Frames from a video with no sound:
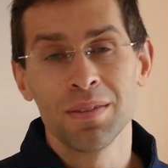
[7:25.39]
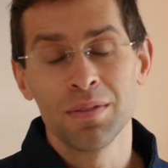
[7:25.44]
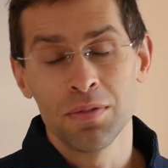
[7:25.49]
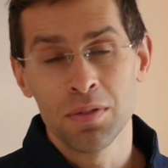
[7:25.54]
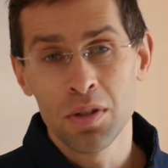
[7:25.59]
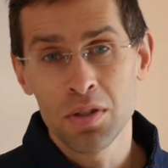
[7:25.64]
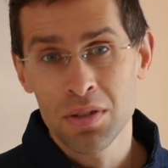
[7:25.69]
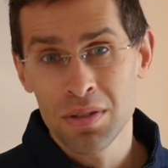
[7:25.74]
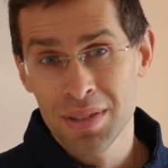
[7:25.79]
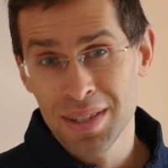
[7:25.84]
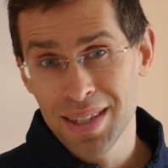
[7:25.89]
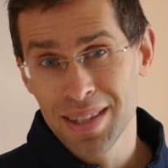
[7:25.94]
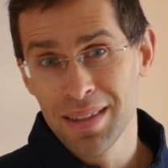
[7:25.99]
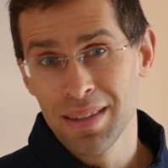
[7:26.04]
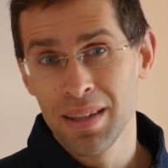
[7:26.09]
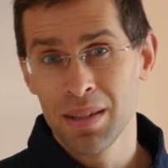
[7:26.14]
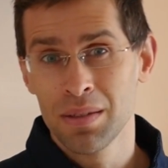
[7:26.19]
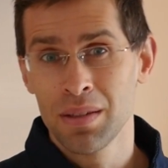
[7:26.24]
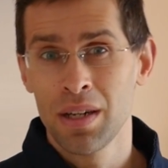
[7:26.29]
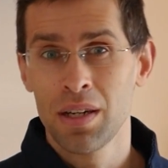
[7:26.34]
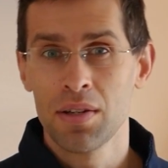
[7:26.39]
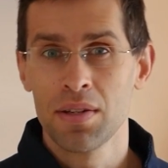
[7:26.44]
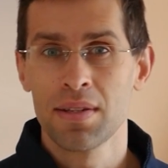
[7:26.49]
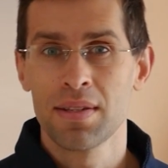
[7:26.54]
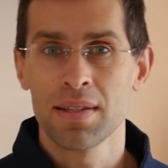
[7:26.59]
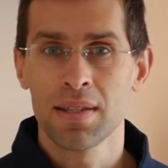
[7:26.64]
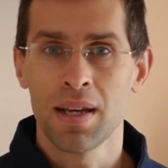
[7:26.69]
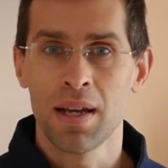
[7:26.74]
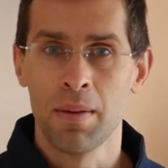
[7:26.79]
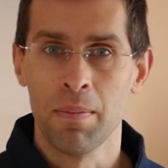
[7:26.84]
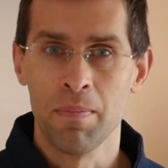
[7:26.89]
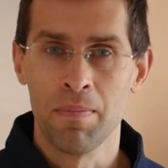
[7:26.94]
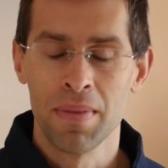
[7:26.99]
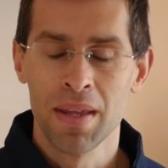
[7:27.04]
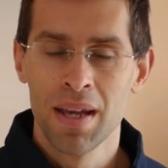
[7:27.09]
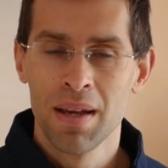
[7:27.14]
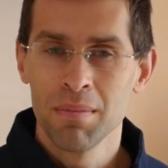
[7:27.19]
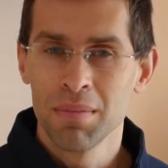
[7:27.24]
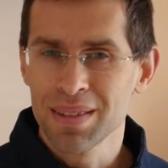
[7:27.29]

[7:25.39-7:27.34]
unfortunately there are some,